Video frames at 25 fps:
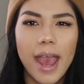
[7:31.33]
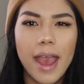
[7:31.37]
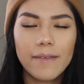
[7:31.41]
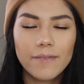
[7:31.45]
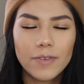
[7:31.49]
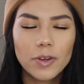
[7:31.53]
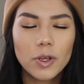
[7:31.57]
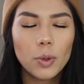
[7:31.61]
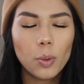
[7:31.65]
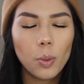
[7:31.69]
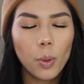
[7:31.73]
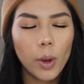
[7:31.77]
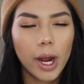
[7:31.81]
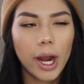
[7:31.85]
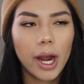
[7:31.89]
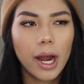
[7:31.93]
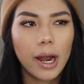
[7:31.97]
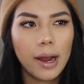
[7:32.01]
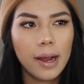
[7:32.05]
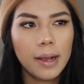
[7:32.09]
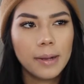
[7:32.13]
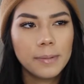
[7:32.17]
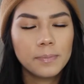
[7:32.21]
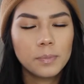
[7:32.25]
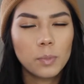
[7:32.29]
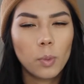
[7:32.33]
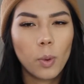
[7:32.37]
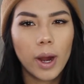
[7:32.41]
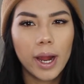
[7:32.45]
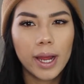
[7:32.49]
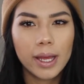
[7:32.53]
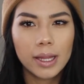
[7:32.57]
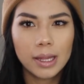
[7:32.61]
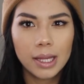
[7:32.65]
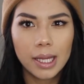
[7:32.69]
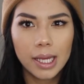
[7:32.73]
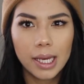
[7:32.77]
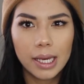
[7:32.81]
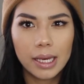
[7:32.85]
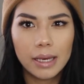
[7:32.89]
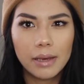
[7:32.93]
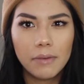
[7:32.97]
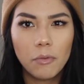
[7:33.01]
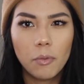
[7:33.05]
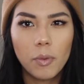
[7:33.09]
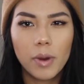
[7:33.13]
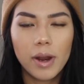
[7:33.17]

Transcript: Everywhere where I live,